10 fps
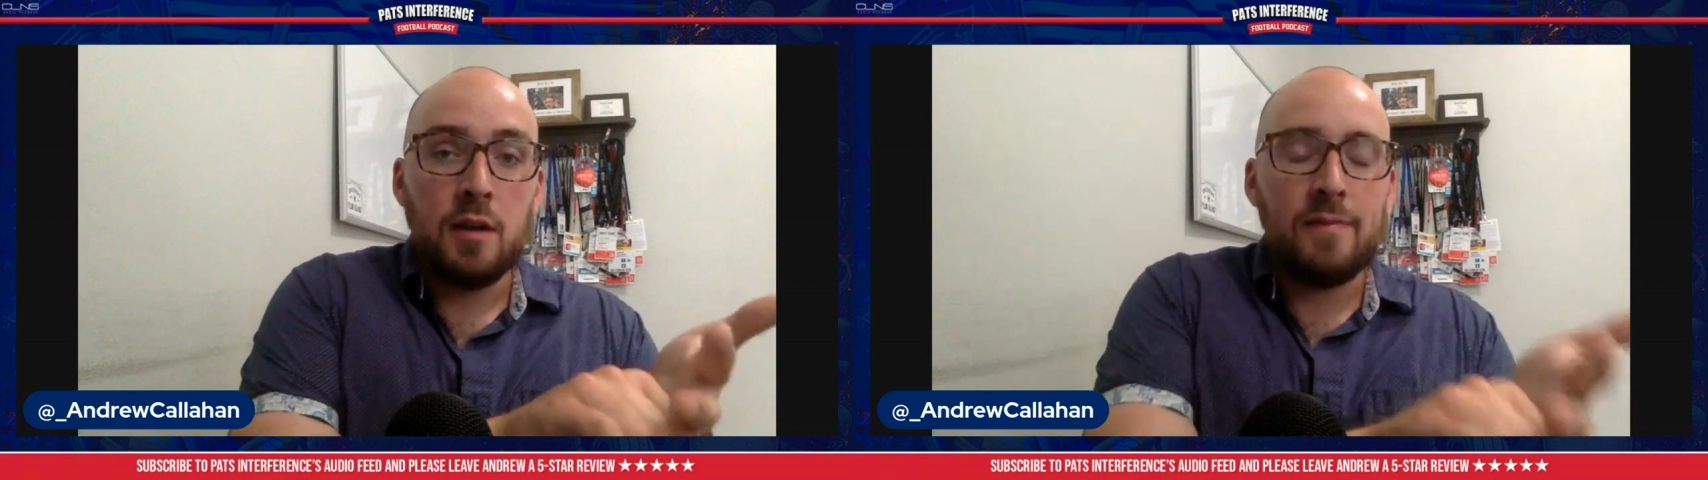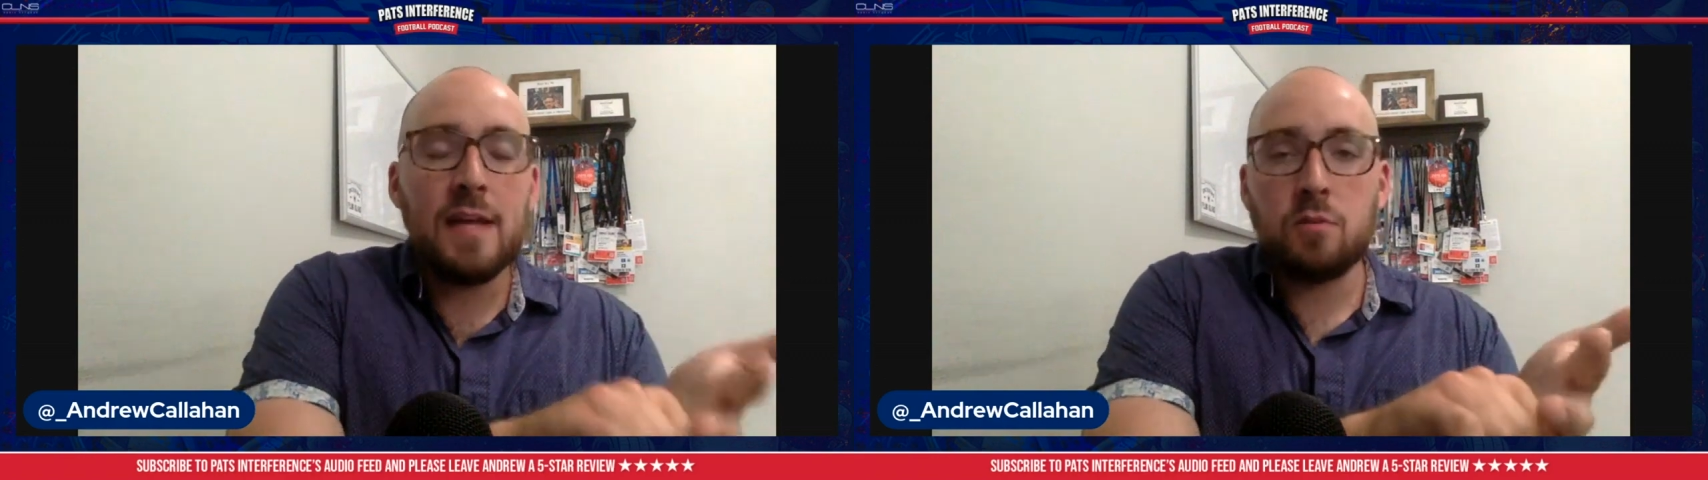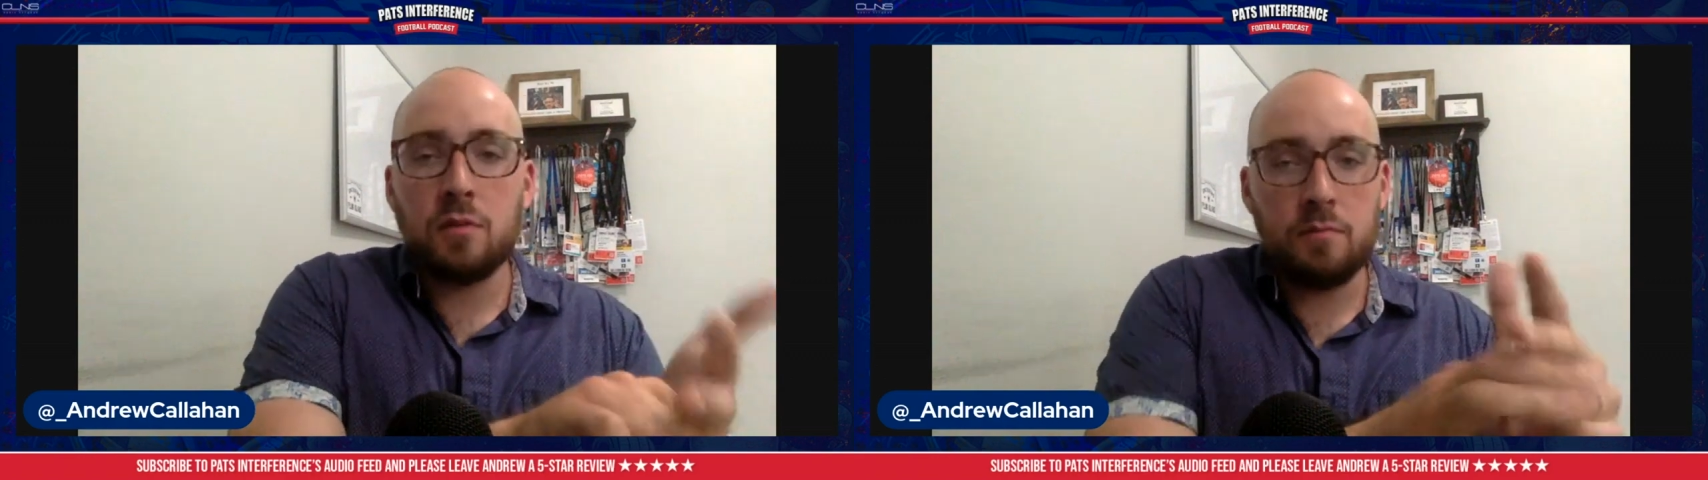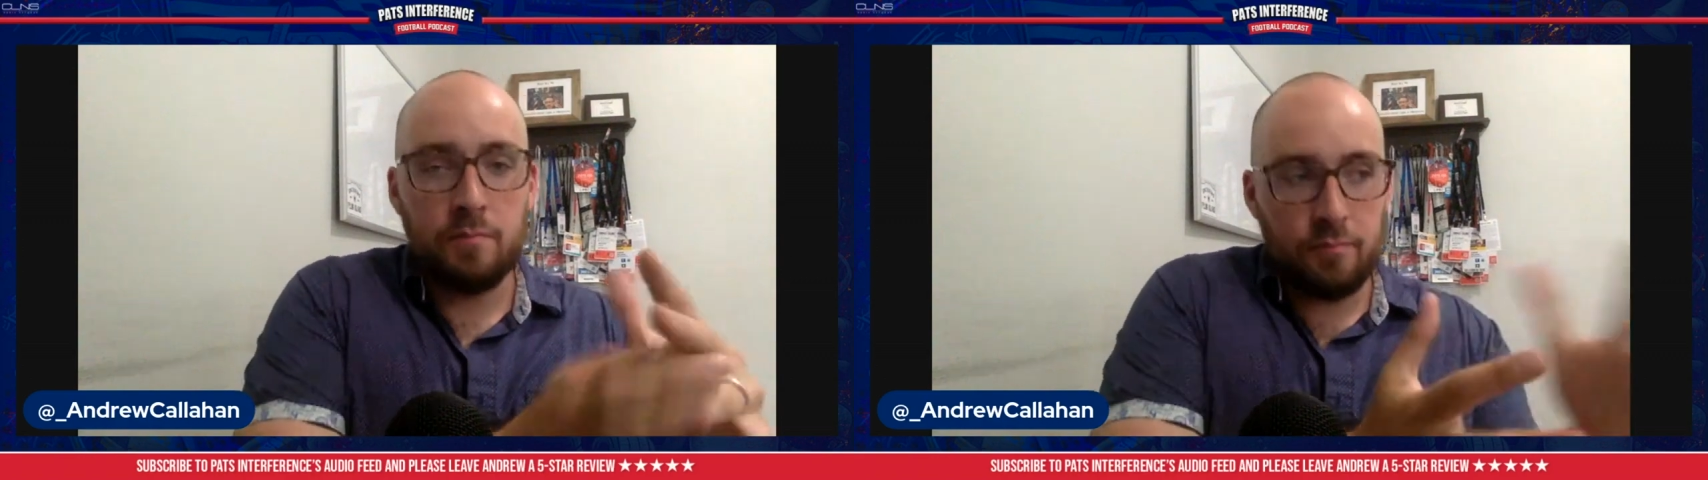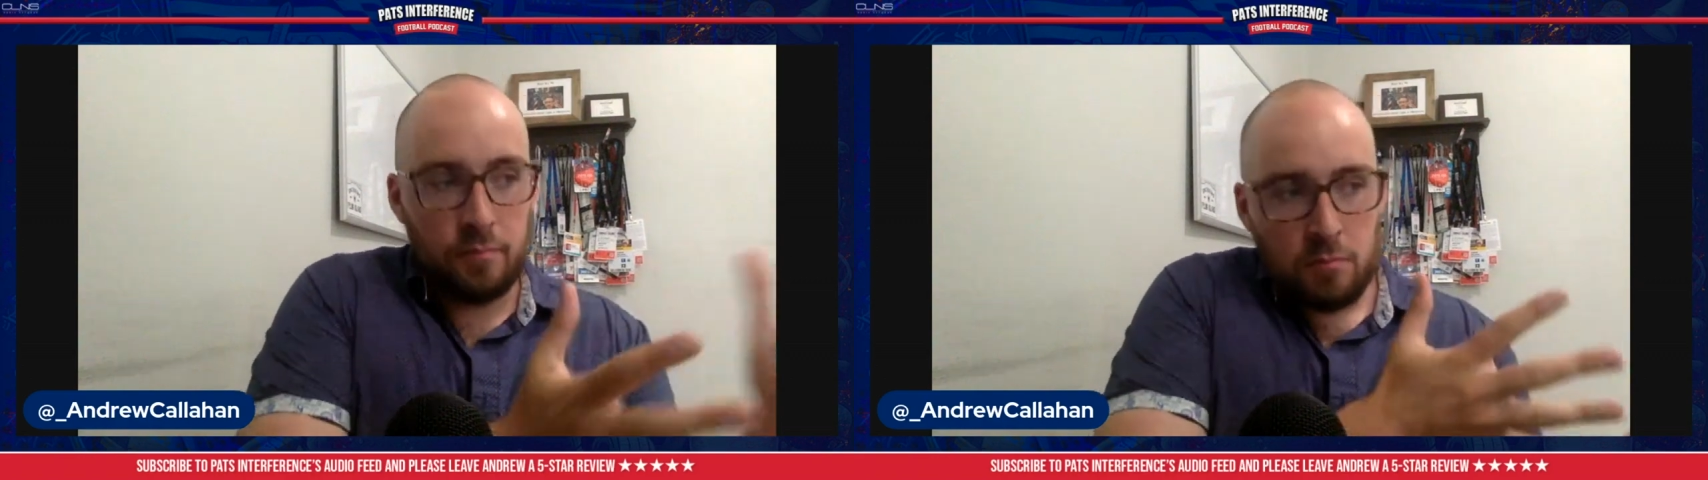If that's where
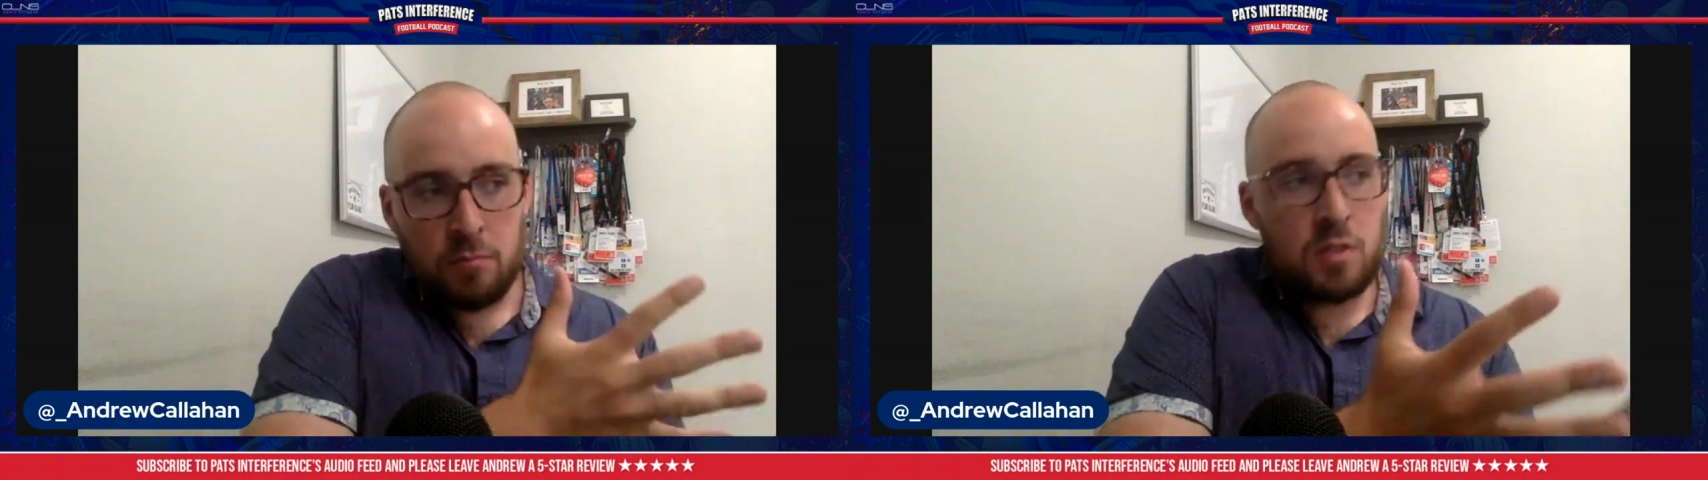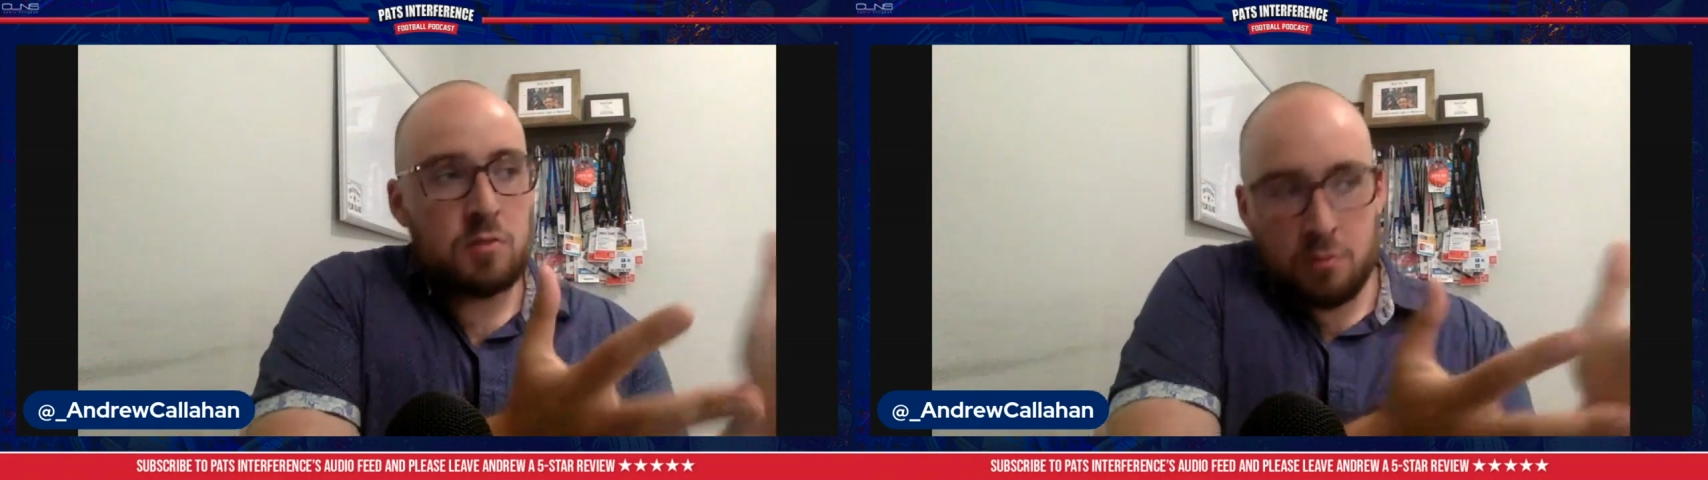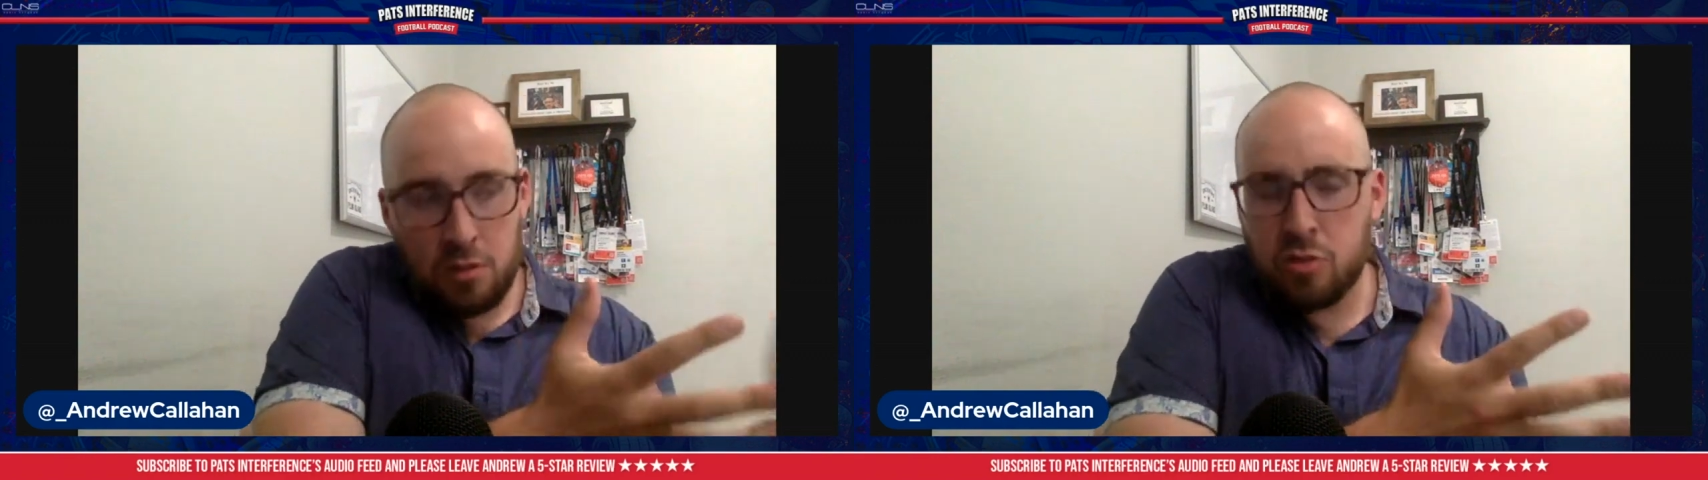it's,